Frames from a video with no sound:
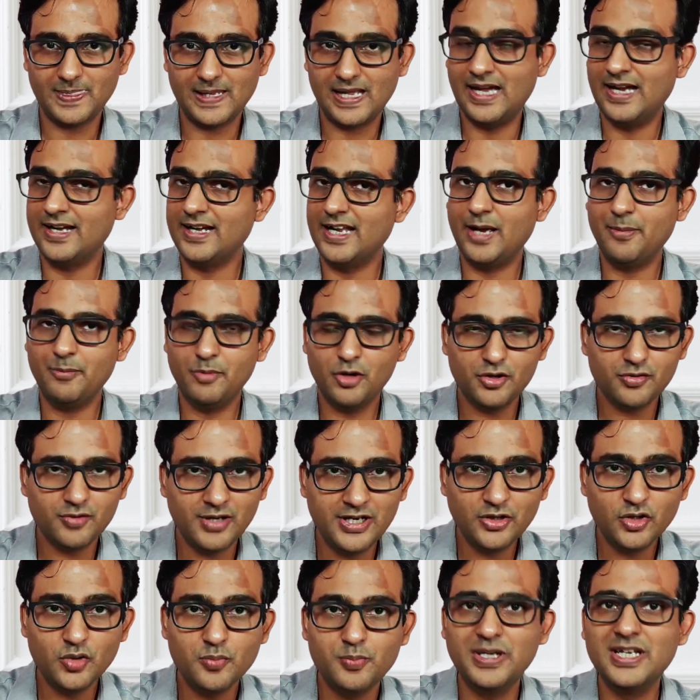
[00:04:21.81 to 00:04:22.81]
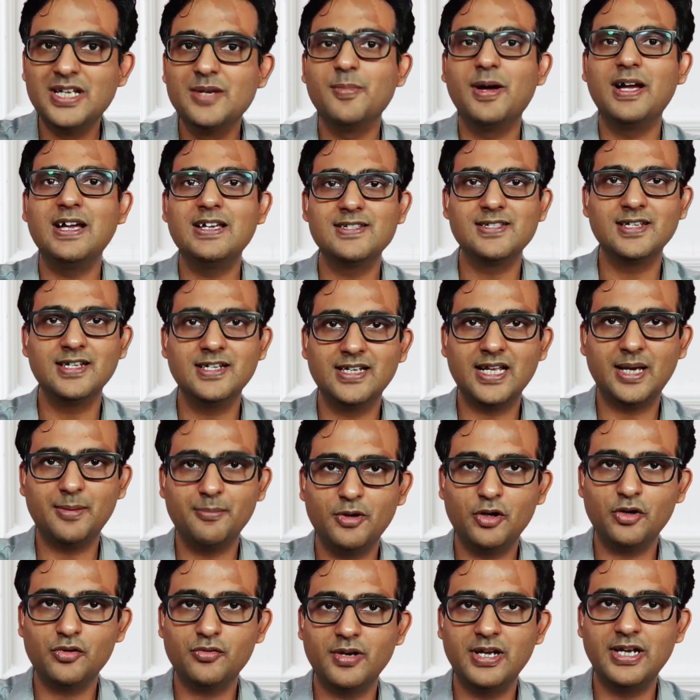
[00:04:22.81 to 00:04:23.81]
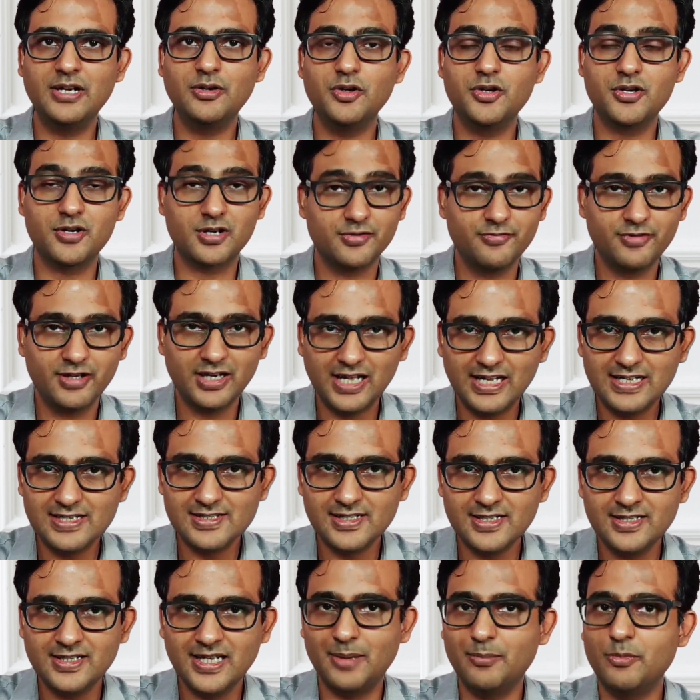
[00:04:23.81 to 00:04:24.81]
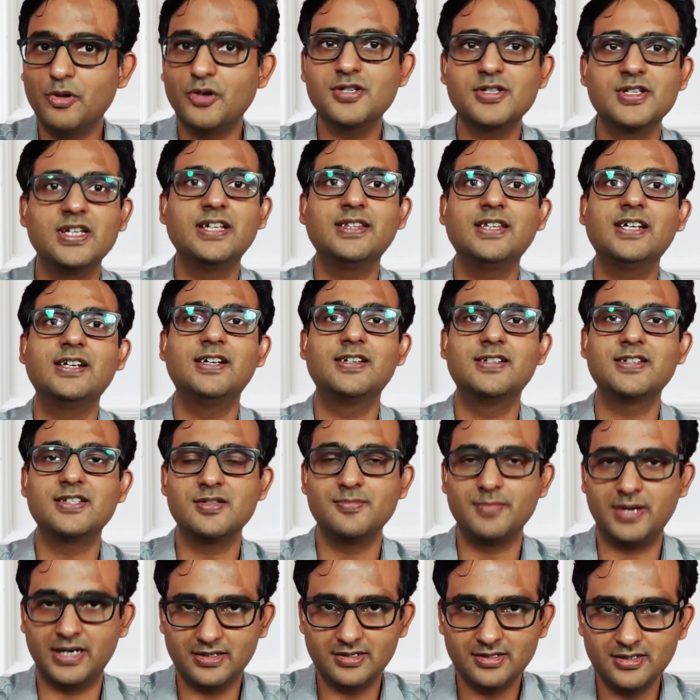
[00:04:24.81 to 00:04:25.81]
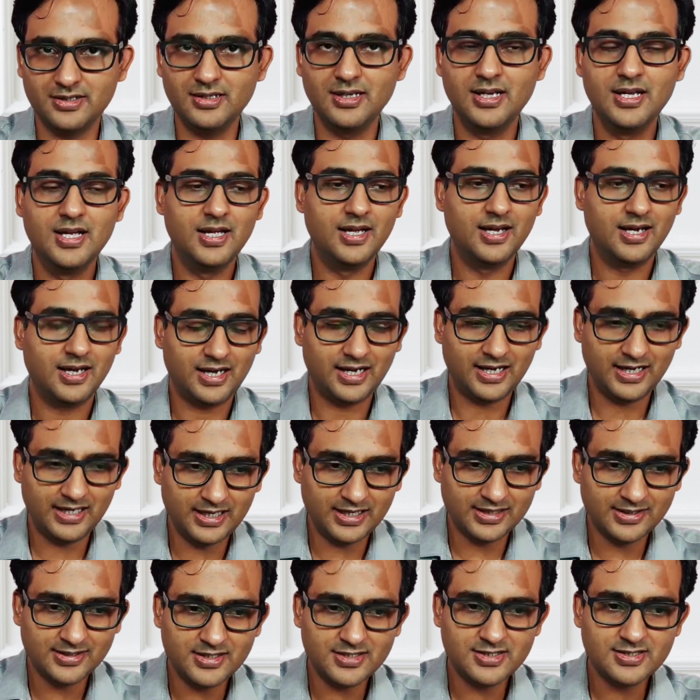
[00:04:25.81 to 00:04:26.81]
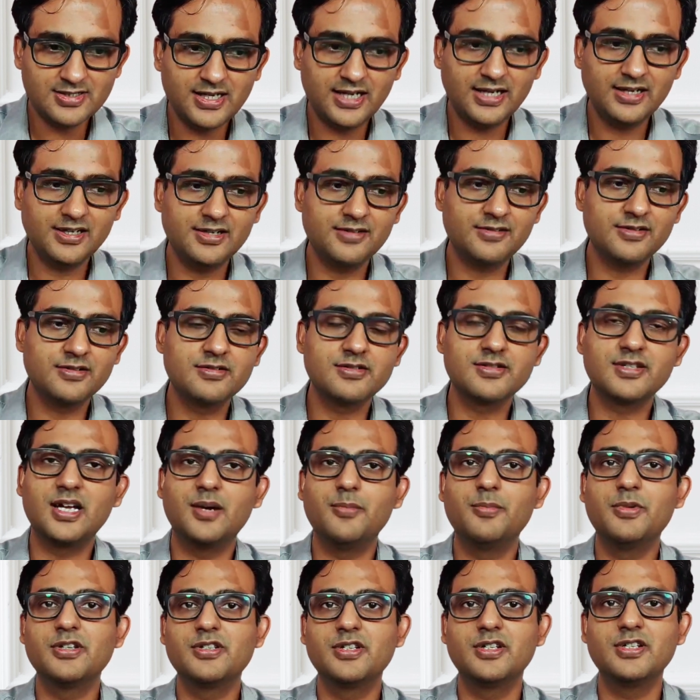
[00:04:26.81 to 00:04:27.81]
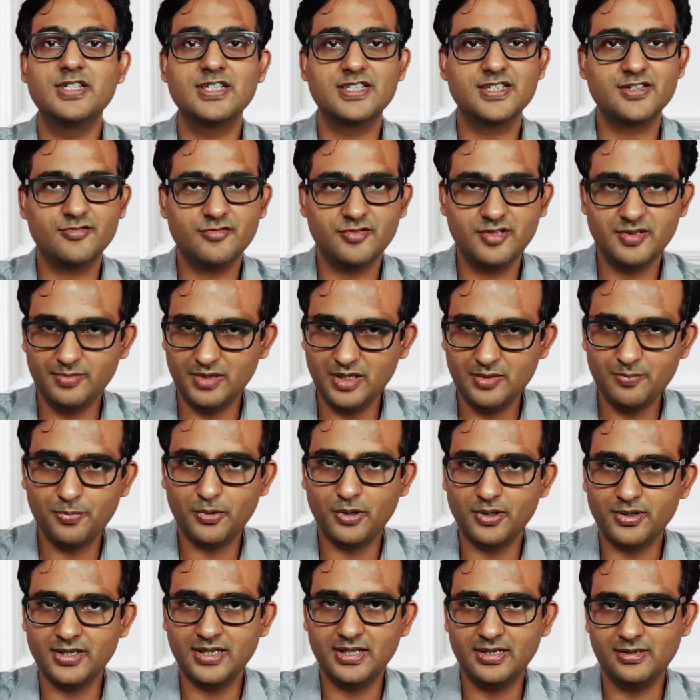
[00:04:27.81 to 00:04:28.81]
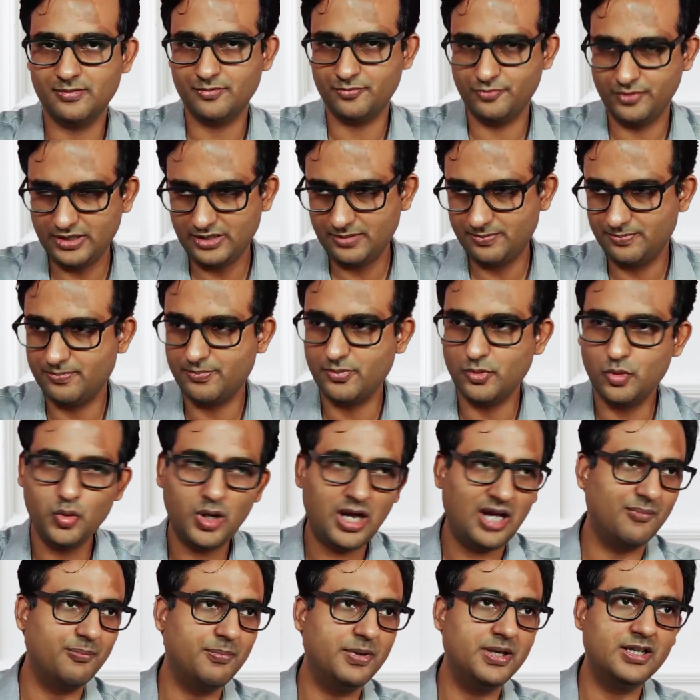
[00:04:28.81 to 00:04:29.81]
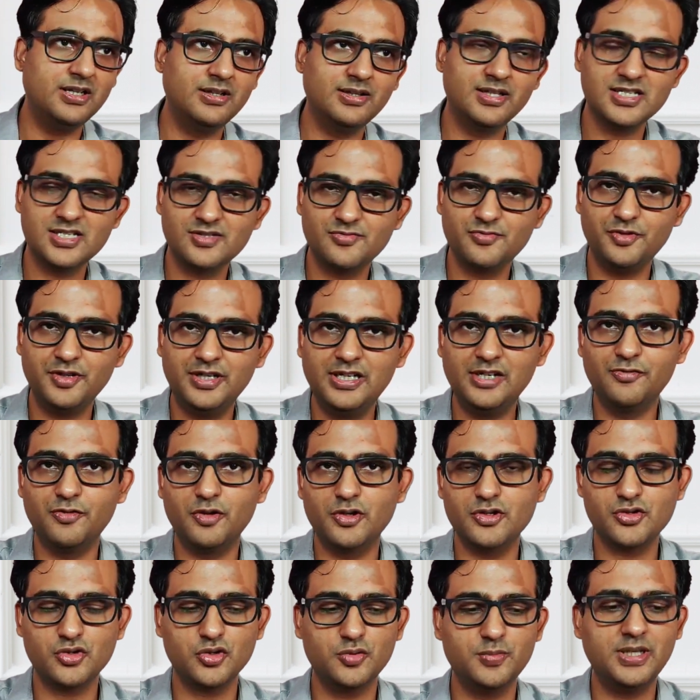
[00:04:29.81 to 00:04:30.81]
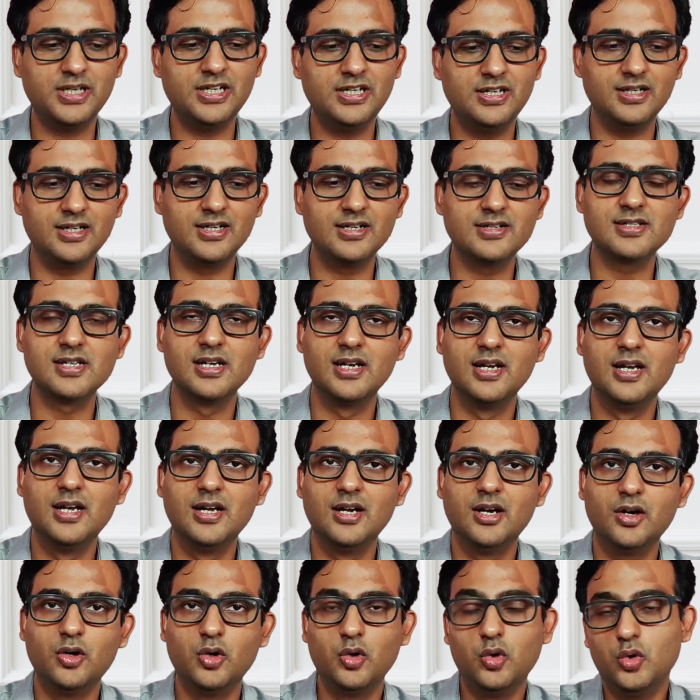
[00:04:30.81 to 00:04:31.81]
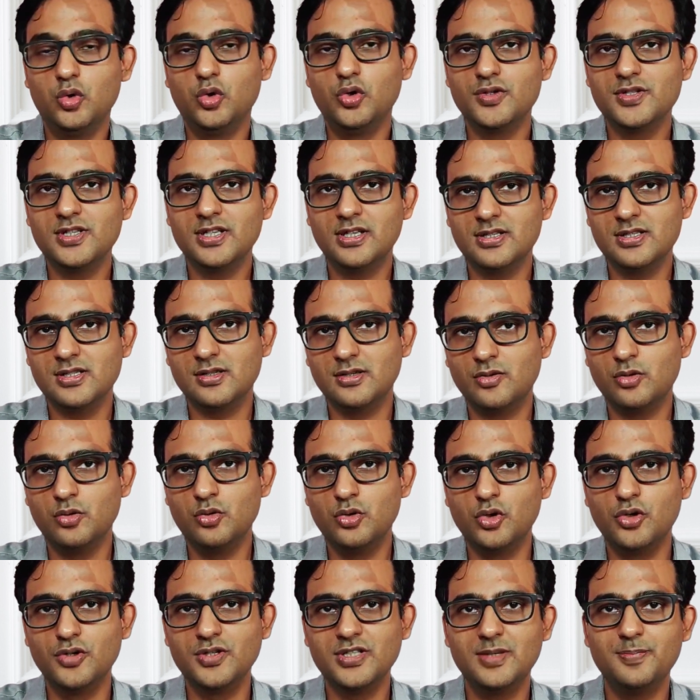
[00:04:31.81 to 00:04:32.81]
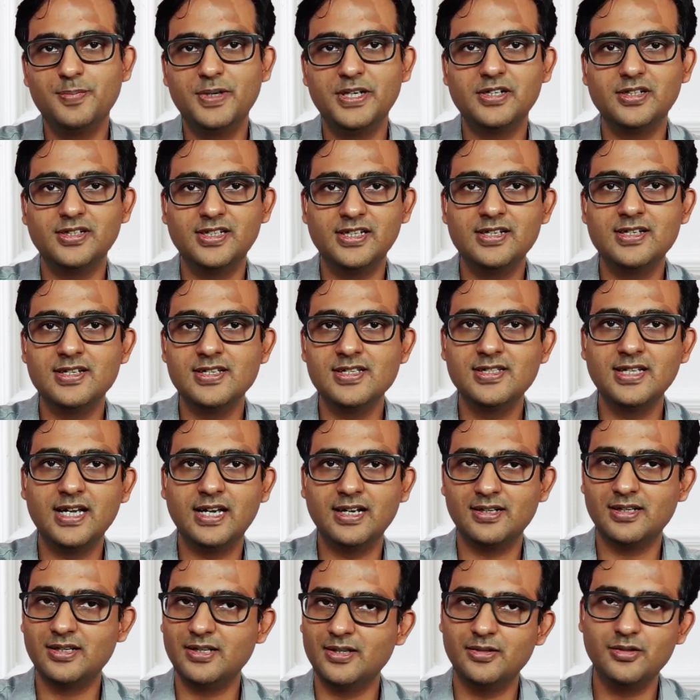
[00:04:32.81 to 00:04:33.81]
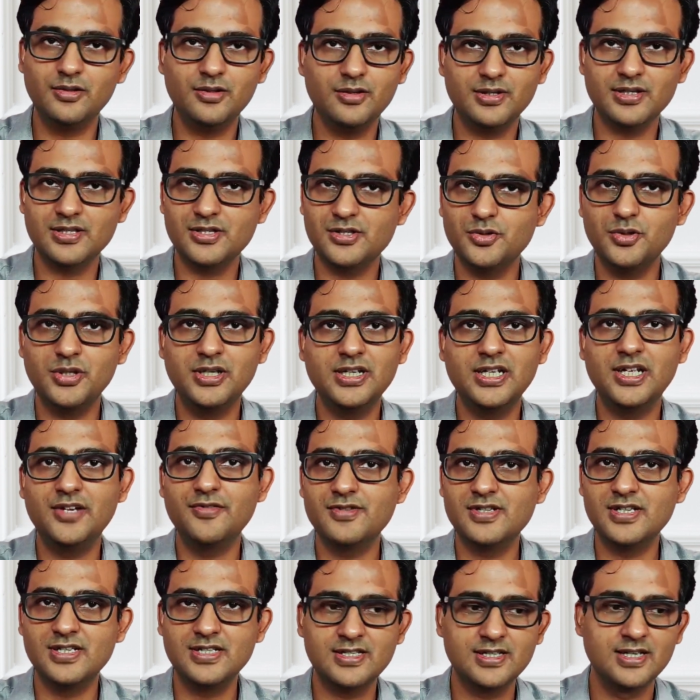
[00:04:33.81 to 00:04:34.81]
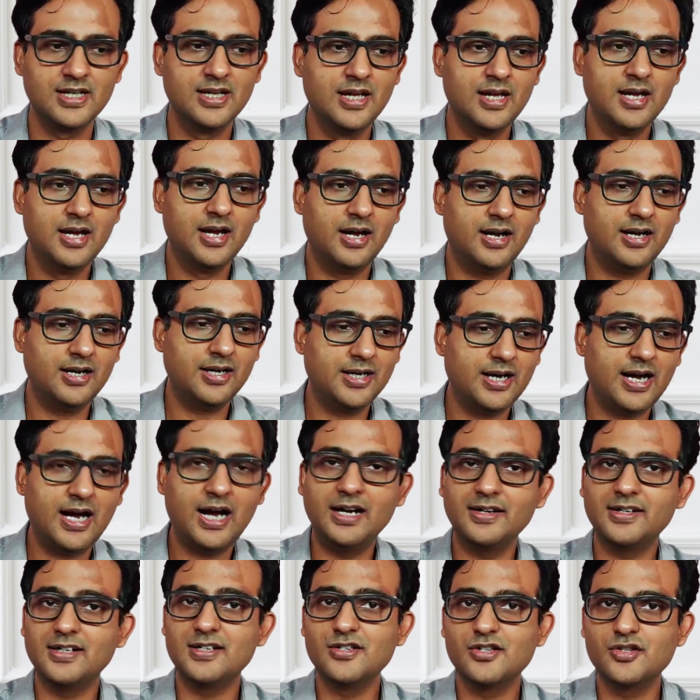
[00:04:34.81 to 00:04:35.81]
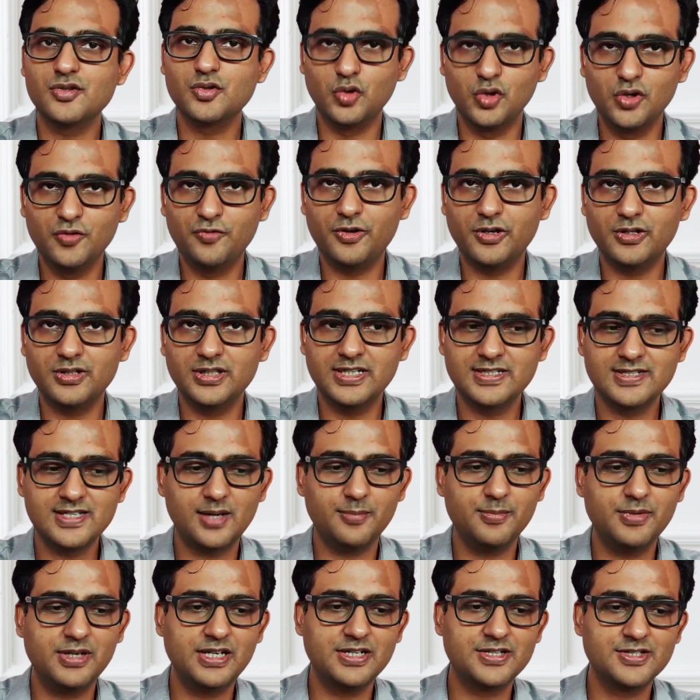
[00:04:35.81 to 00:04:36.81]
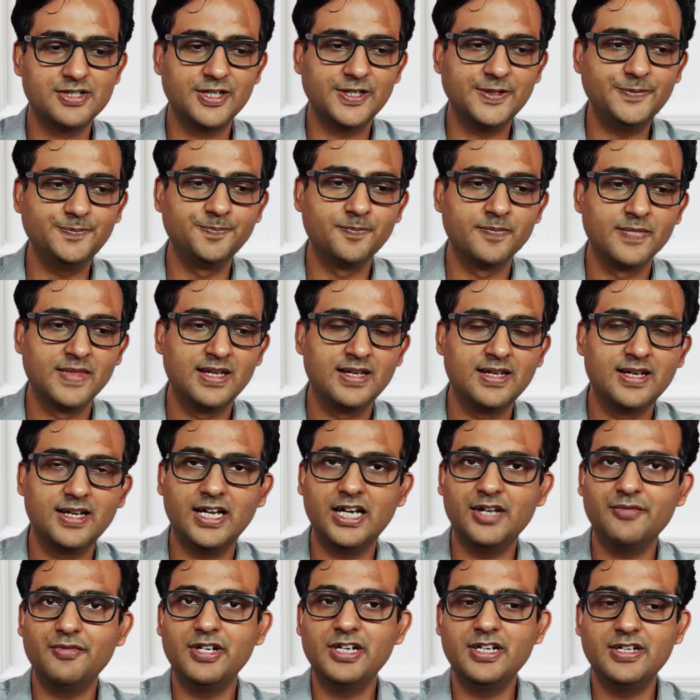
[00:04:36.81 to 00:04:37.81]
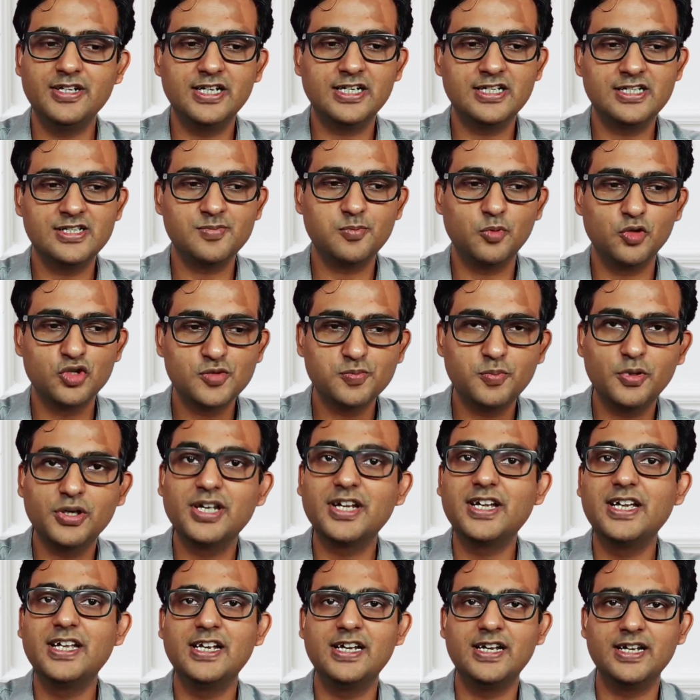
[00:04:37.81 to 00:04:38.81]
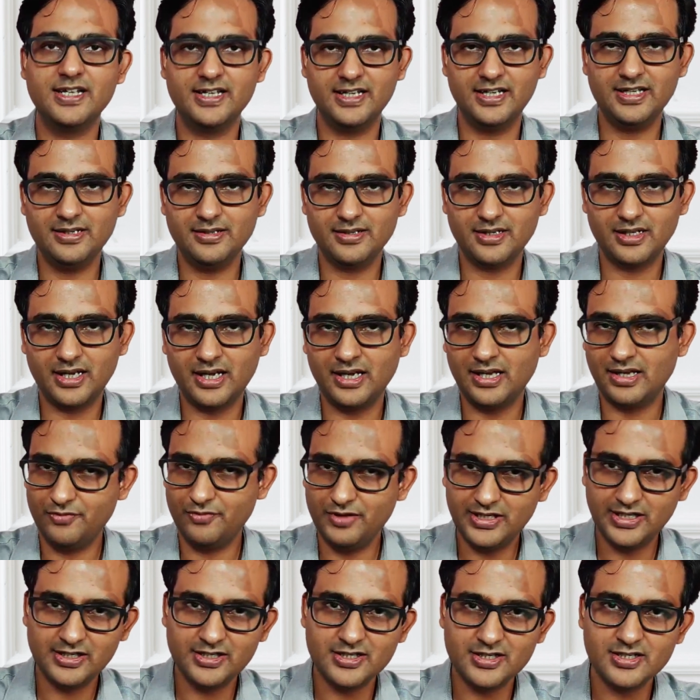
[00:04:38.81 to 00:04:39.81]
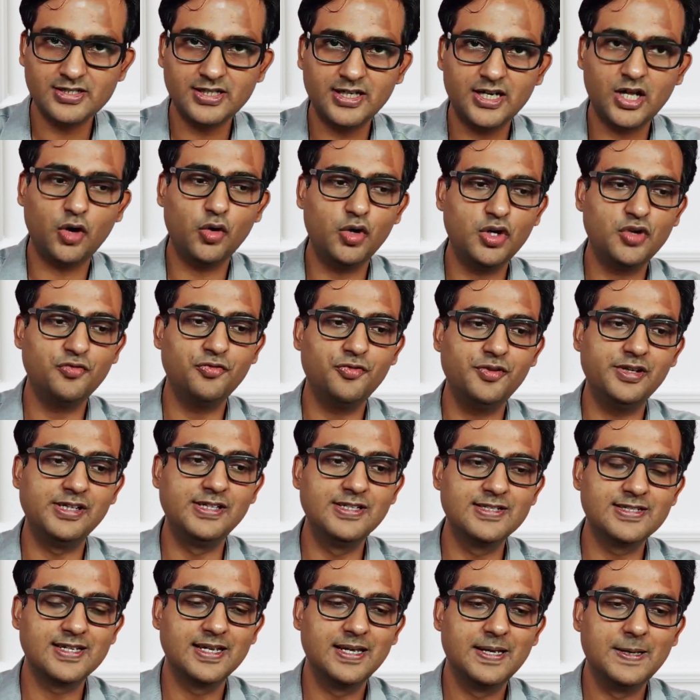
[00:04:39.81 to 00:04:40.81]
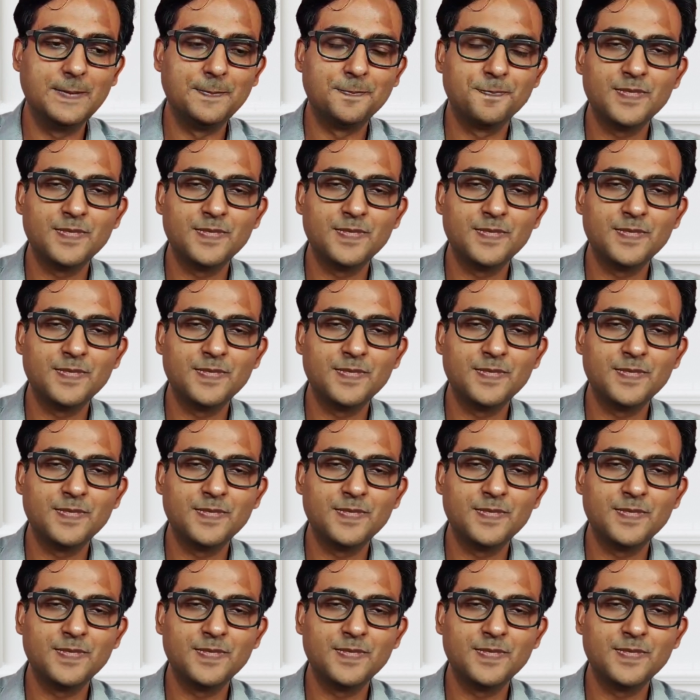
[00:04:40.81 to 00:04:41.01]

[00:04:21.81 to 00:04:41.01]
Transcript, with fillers: And I'm not trying to minimize it, I'm not trying to trivialize it, I'm not saying that it doesn't matter. I understand entrance examination is extremely important. We who have been in this field for so many years, who knows us, who knows it better than us that uh, you know a student gives his uh, heart and soul for the examination, and when it gets postponed again and again, uh, we can understand how it feels.